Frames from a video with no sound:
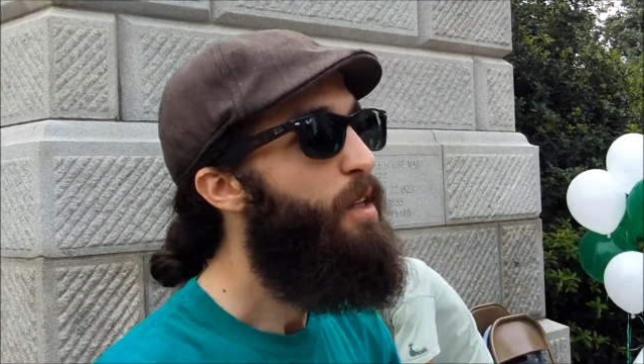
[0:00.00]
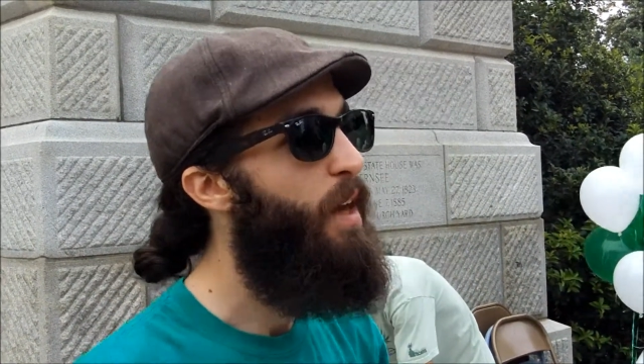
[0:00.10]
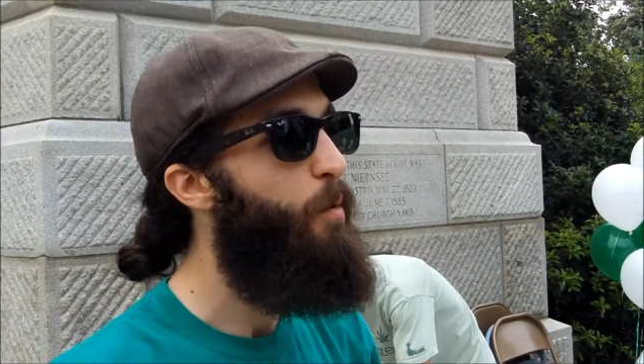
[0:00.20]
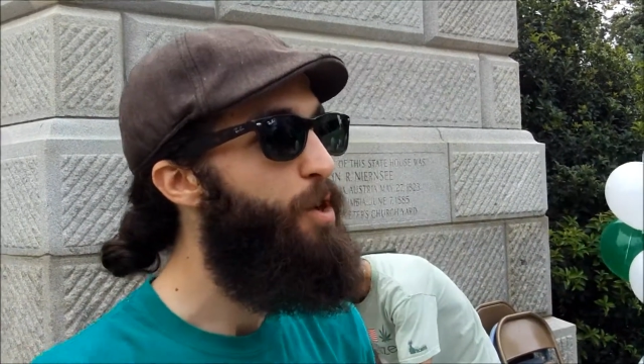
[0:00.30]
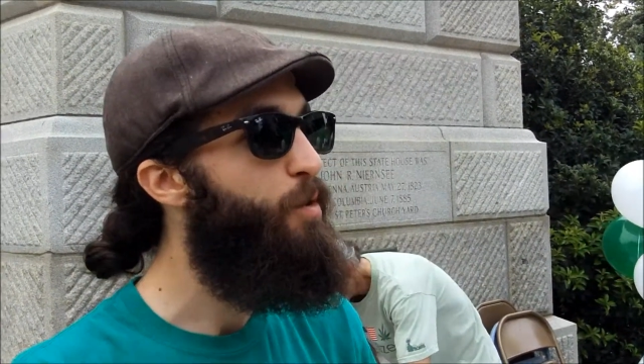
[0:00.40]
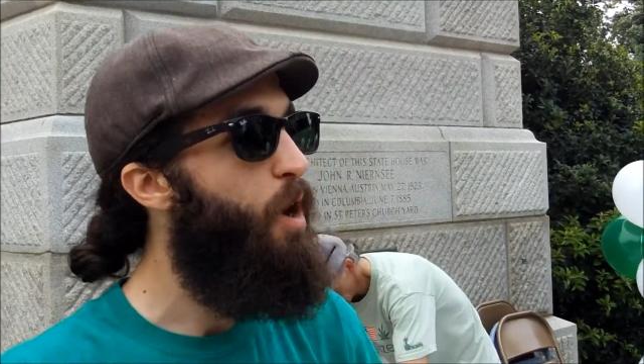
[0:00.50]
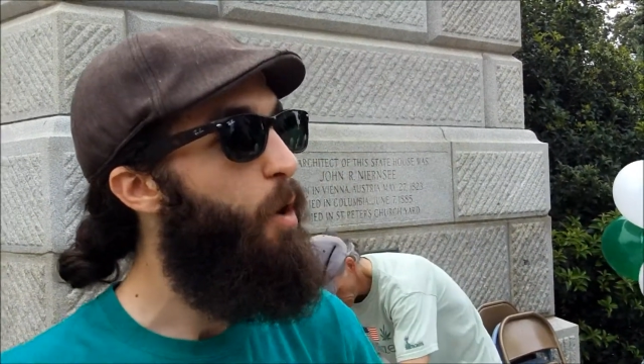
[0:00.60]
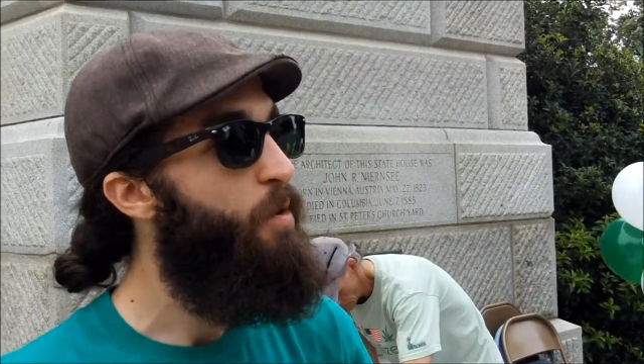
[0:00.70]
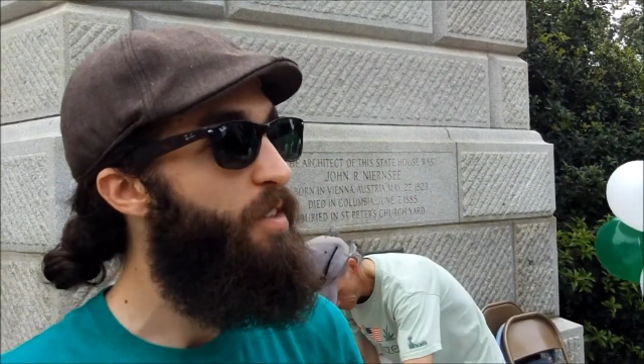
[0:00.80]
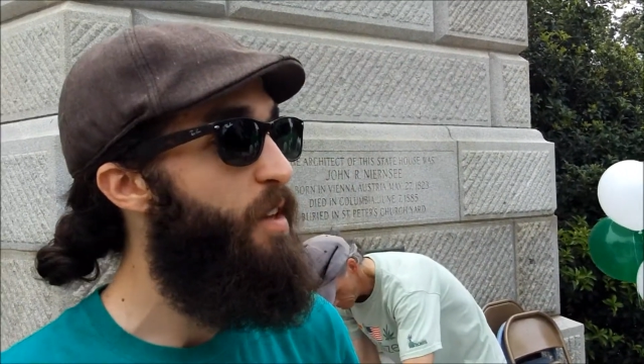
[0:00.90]
that when you
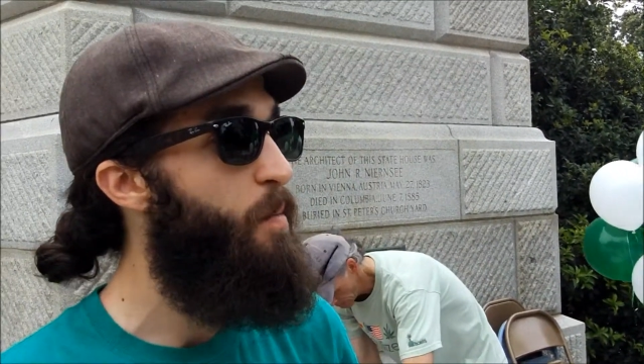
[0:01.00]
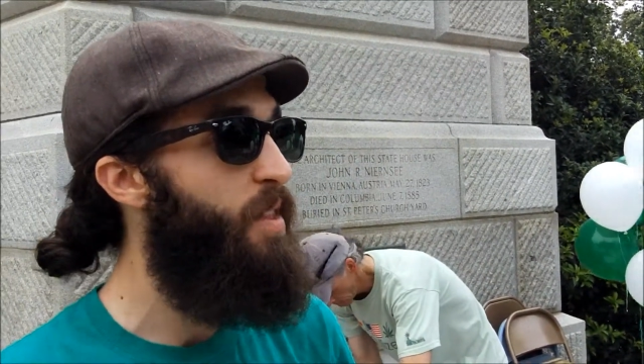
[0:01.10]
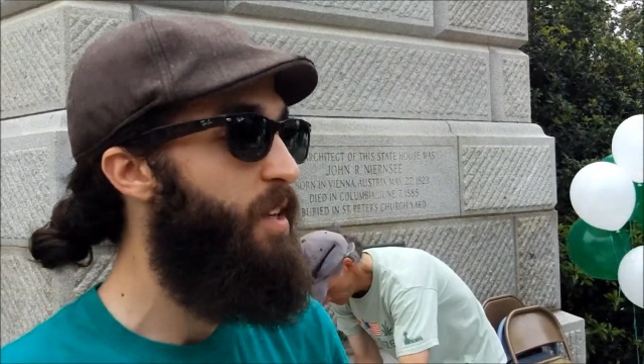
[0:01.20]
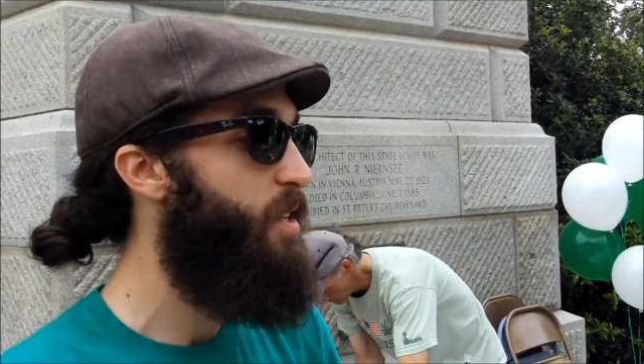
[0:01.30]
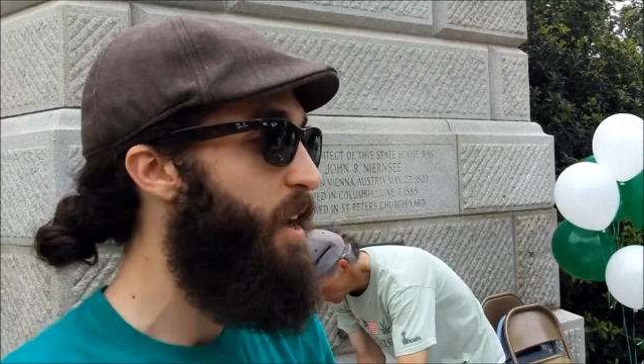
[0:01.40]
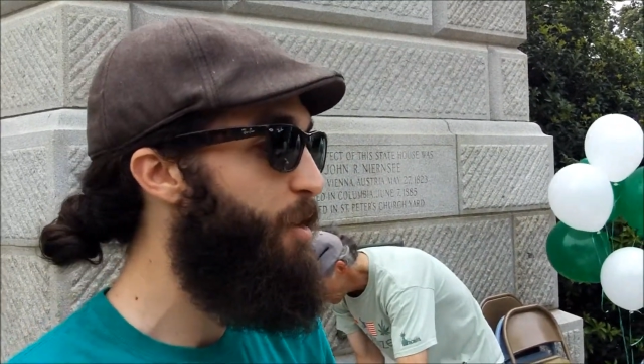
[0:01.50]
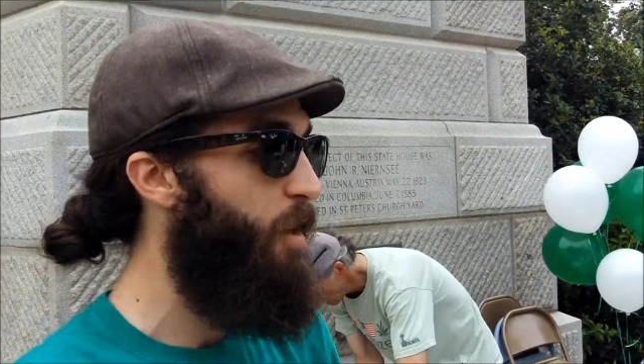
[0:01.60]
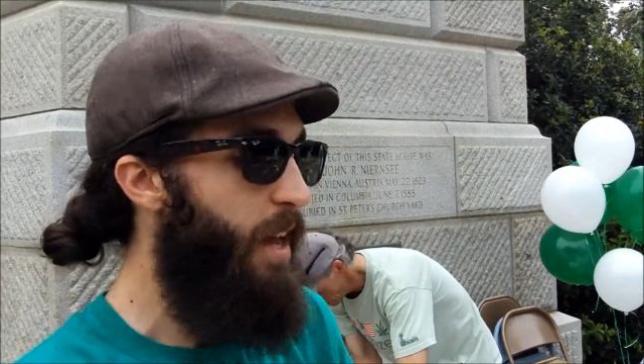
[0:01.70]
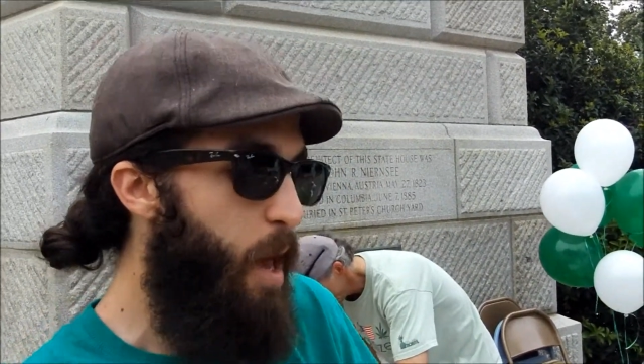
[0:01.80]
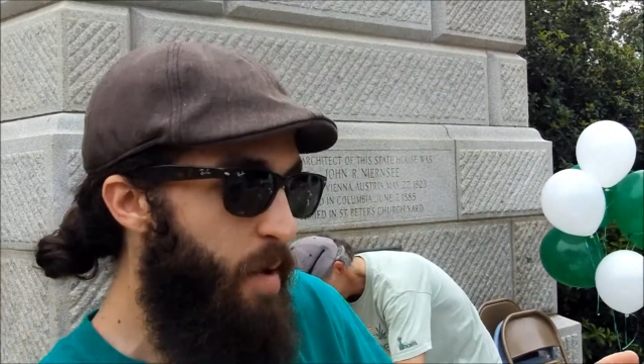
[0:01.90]
go to them and they say, and you're
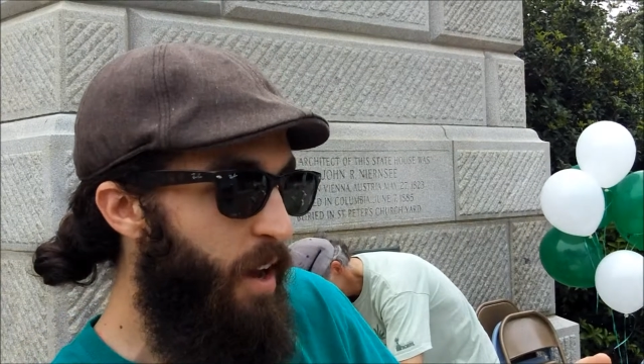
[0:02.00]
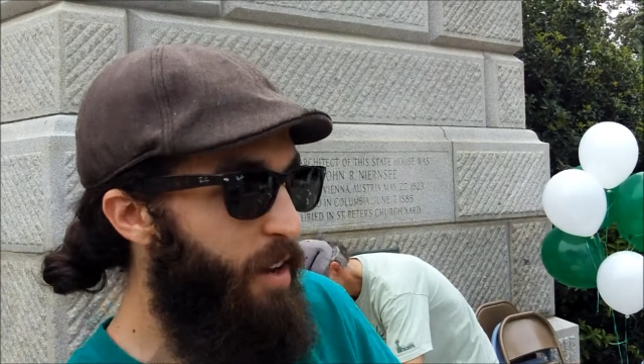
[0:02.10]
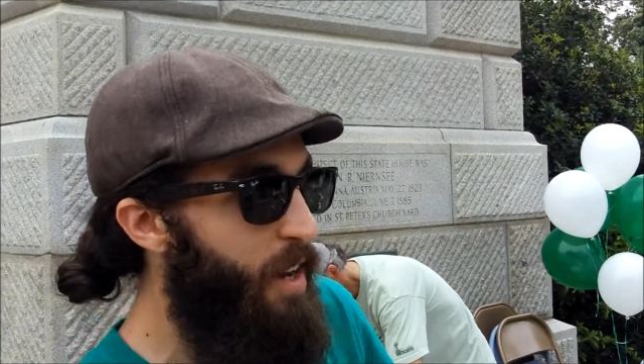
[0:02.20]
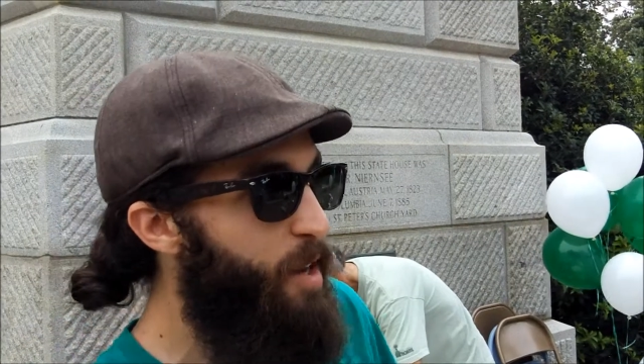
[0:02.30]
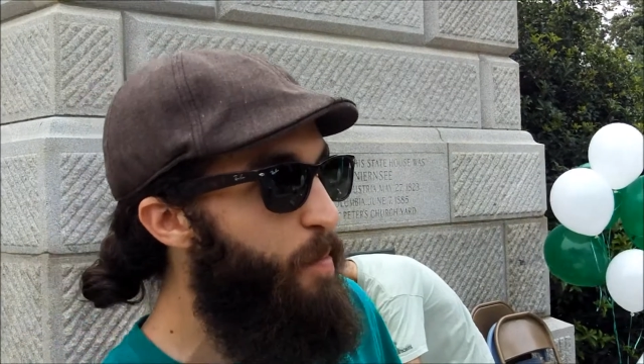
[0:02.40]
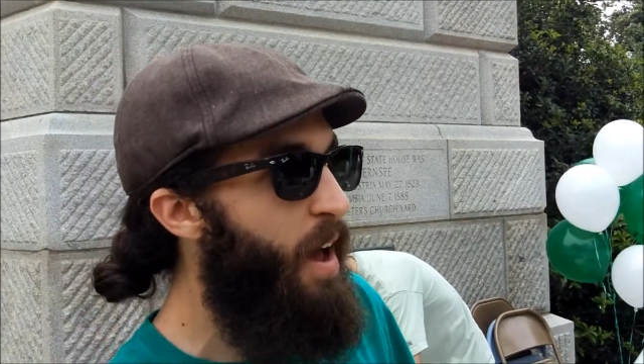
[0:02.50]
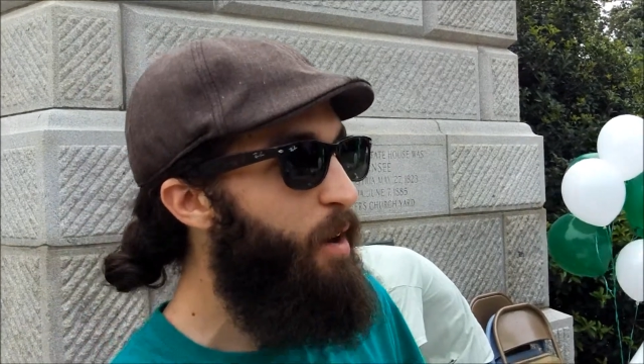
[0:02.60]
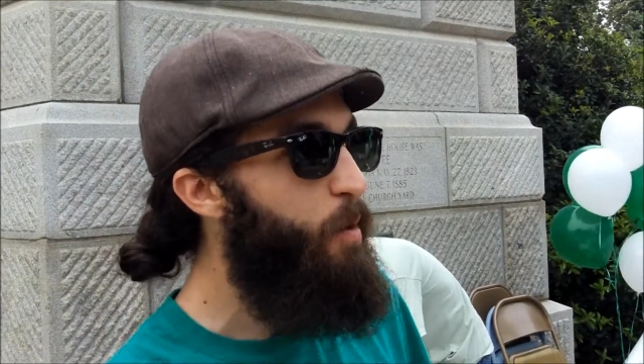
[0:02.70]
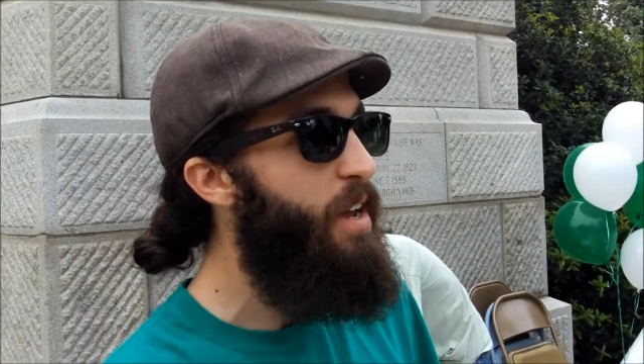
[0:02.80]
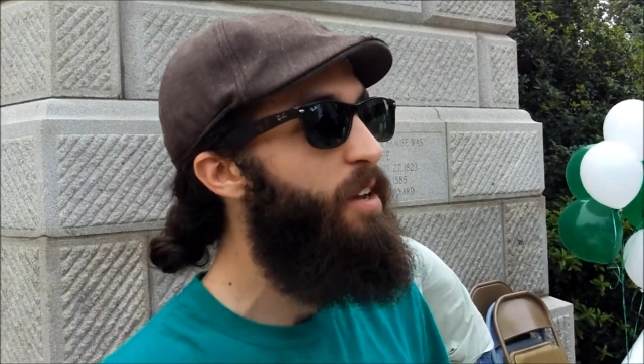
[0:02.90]
like, hey man, can I get a bag of weed?